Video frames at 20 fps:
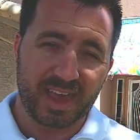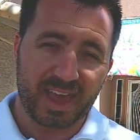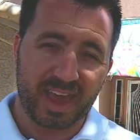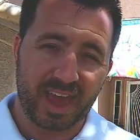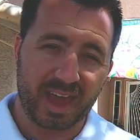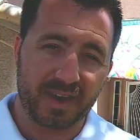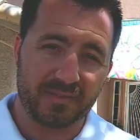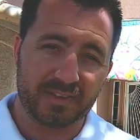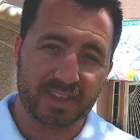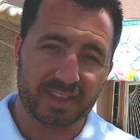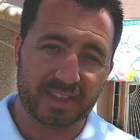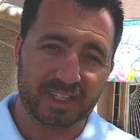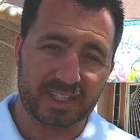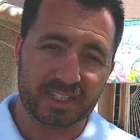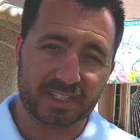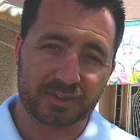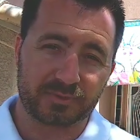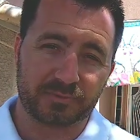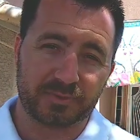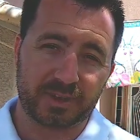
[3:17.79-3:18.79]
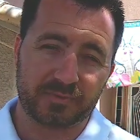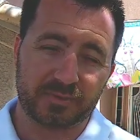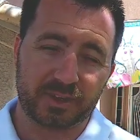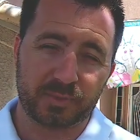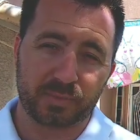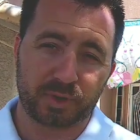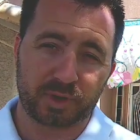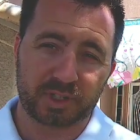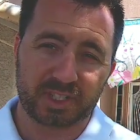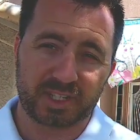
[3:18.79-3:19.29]
have at least
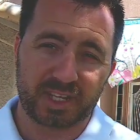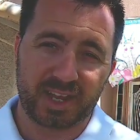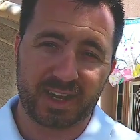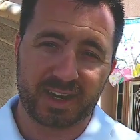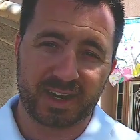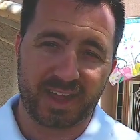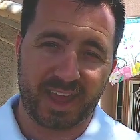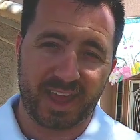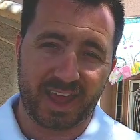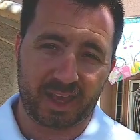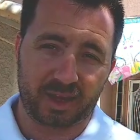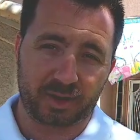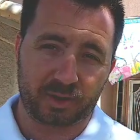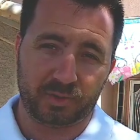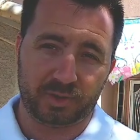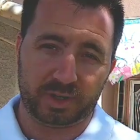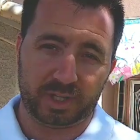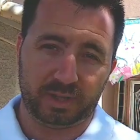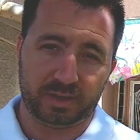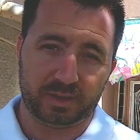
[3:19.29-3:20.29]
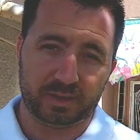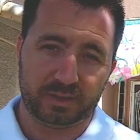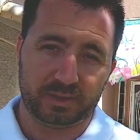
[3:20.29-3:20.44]
50% equity.